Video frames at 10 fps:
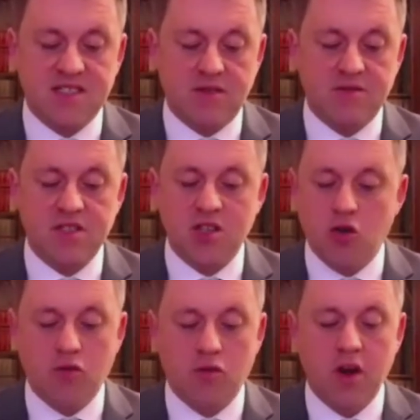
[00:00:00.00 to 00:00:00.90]
there is
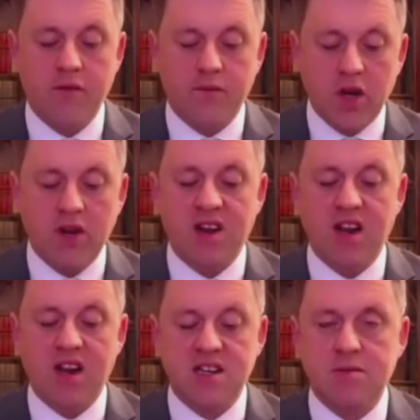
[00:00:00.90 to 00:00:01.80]
no fully
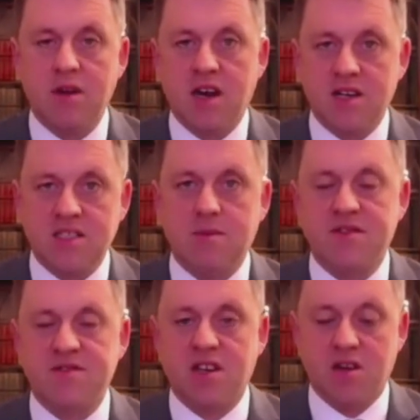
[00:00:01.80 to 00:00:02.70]
realizable concept of
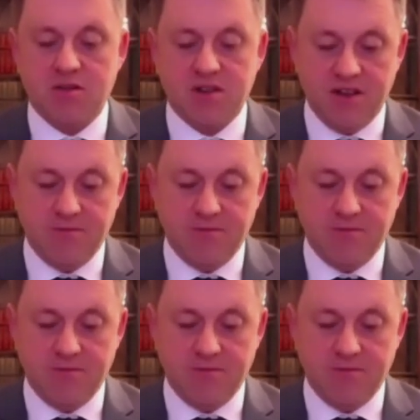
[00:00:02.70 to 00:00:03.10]
security.